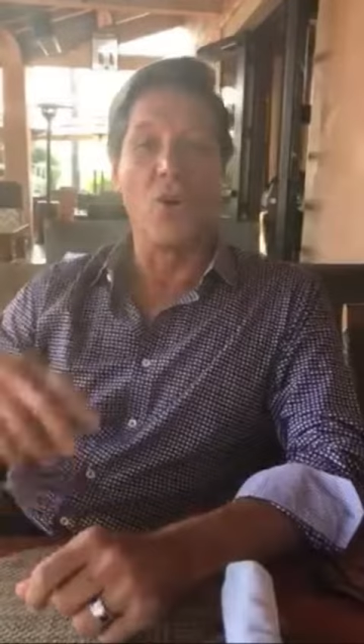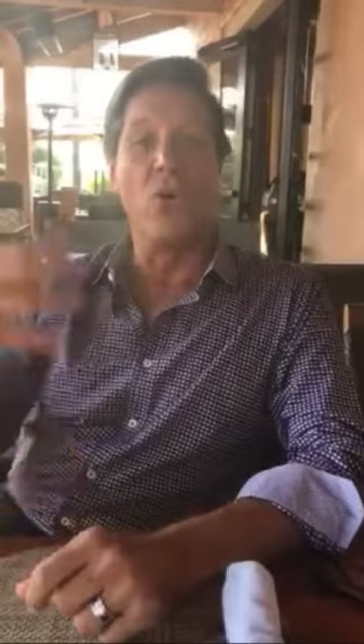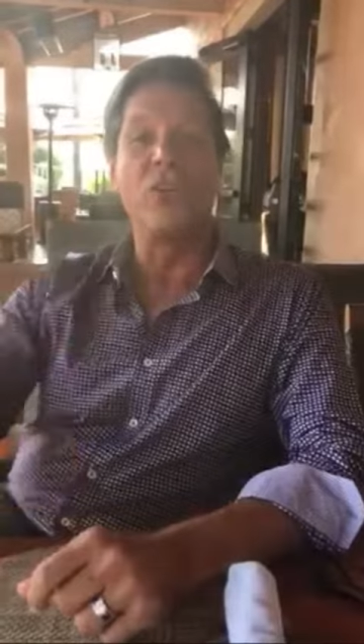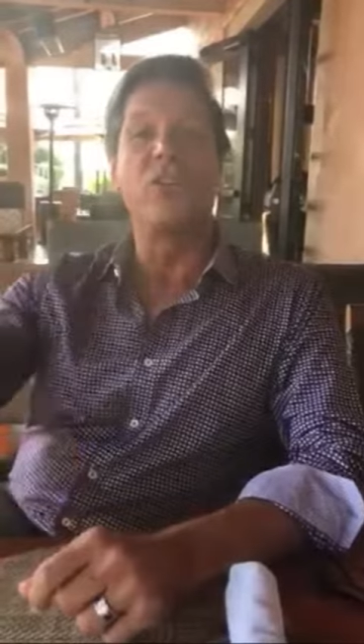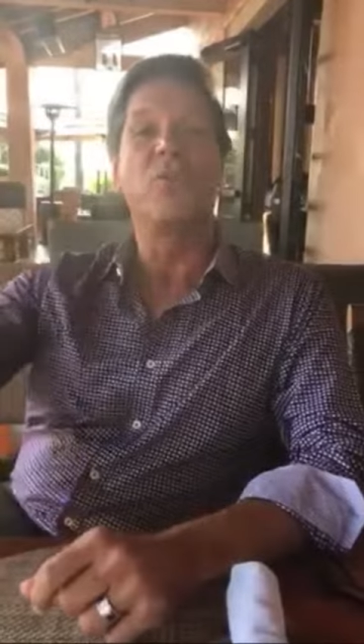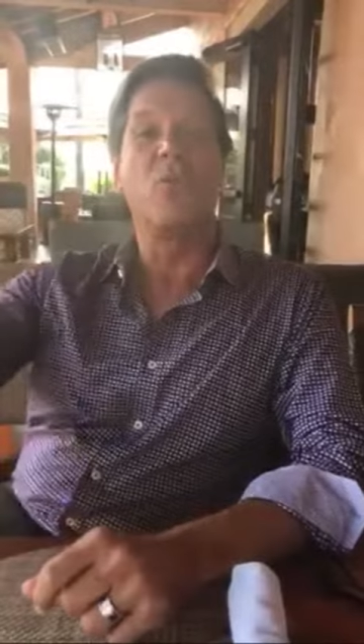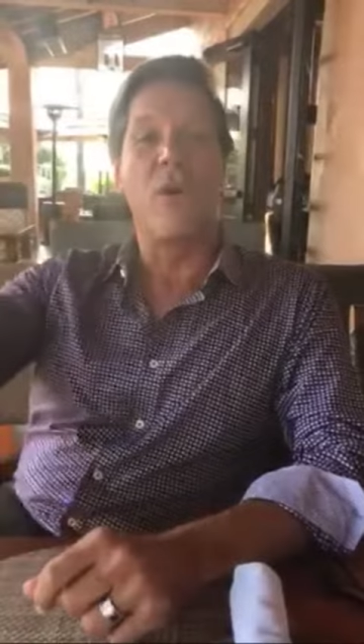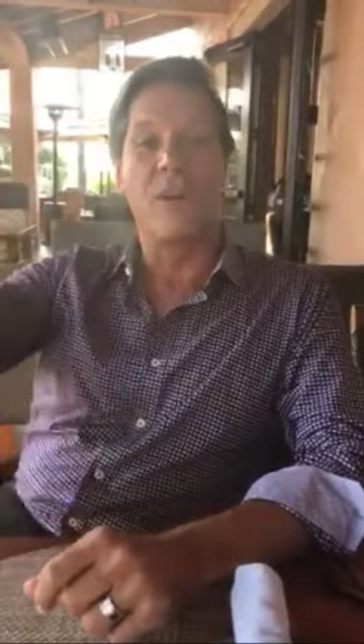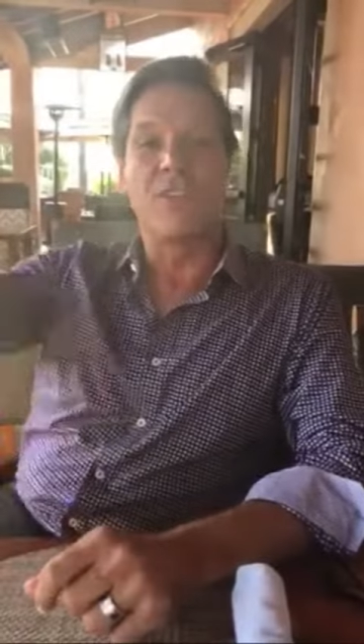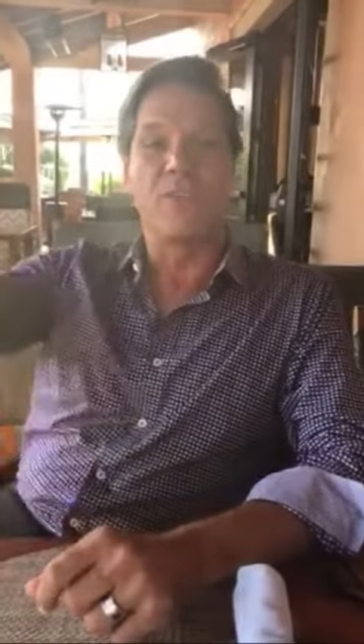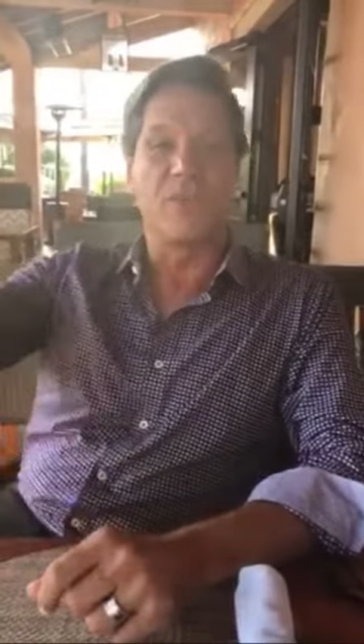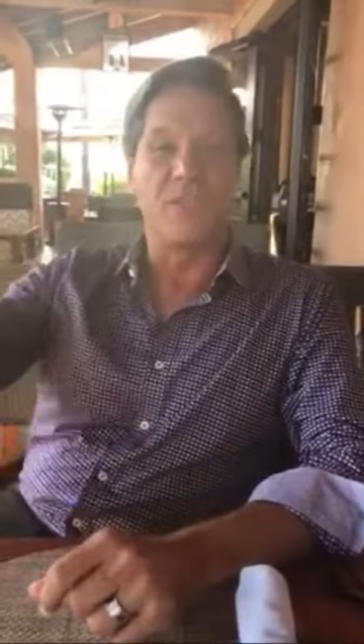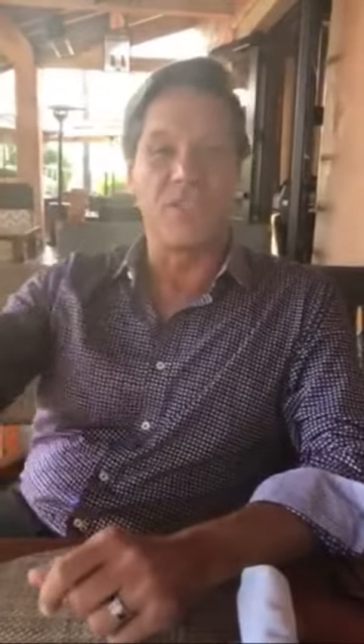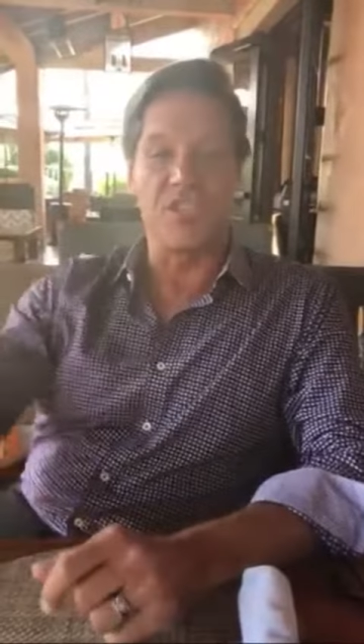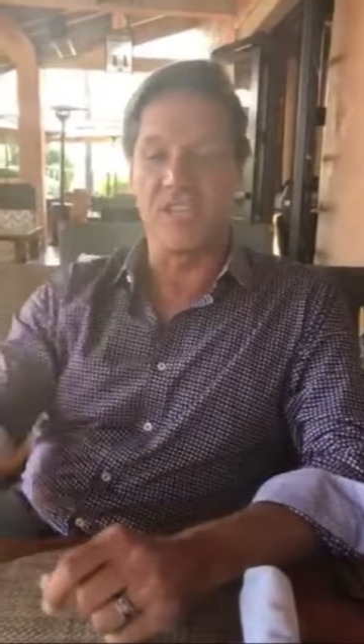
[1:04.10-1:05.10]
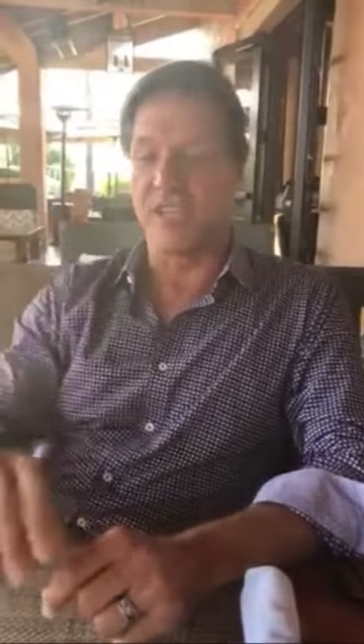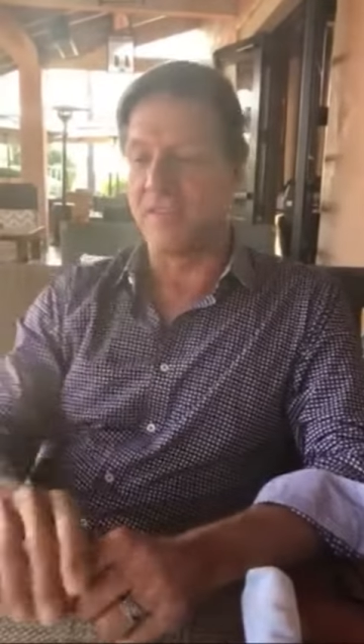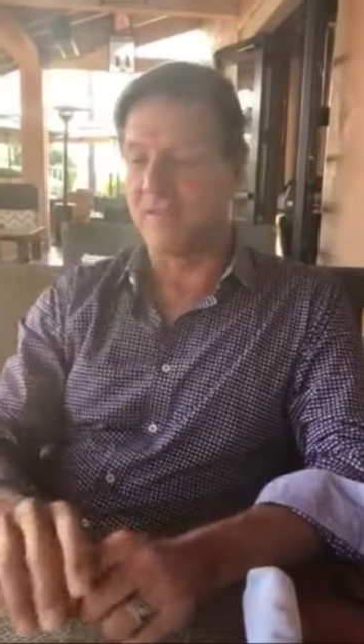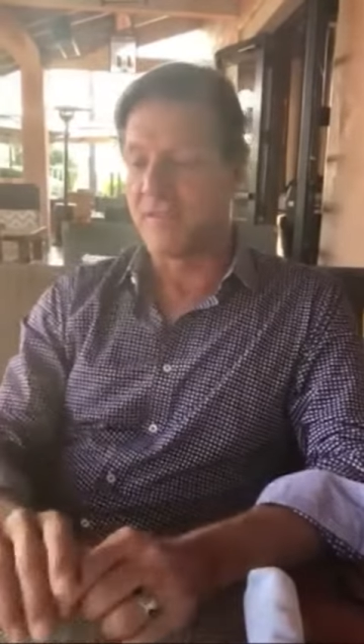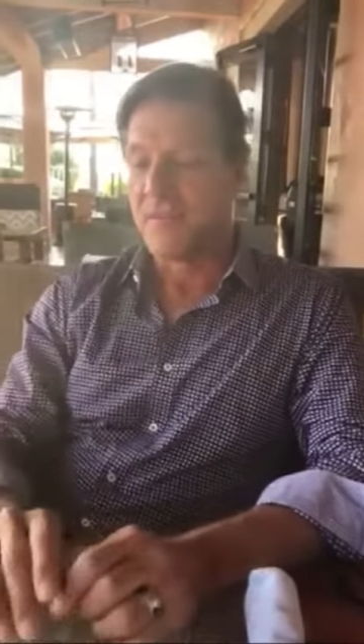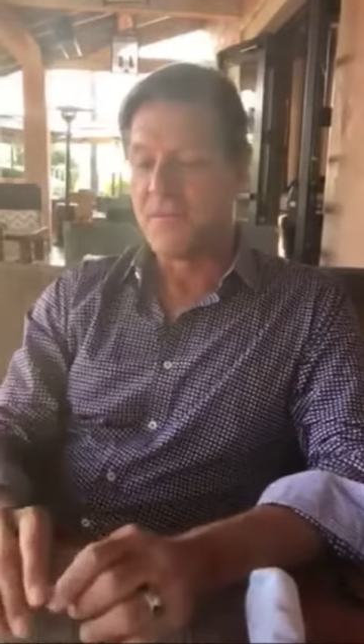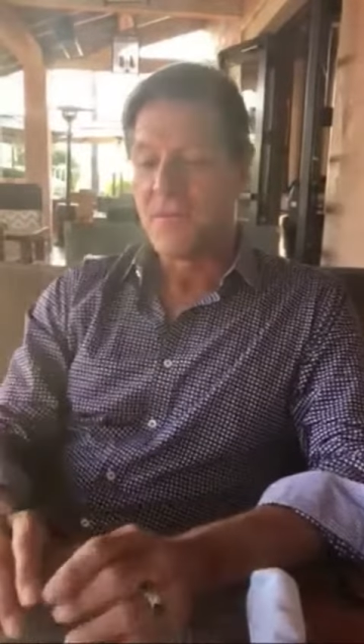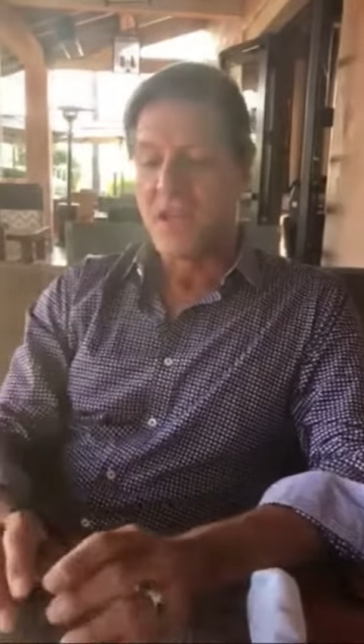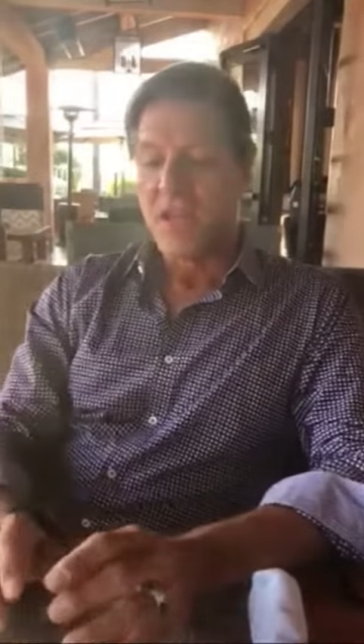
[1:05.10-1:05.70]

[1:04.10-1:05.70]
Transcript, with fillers: goal you want to achieve.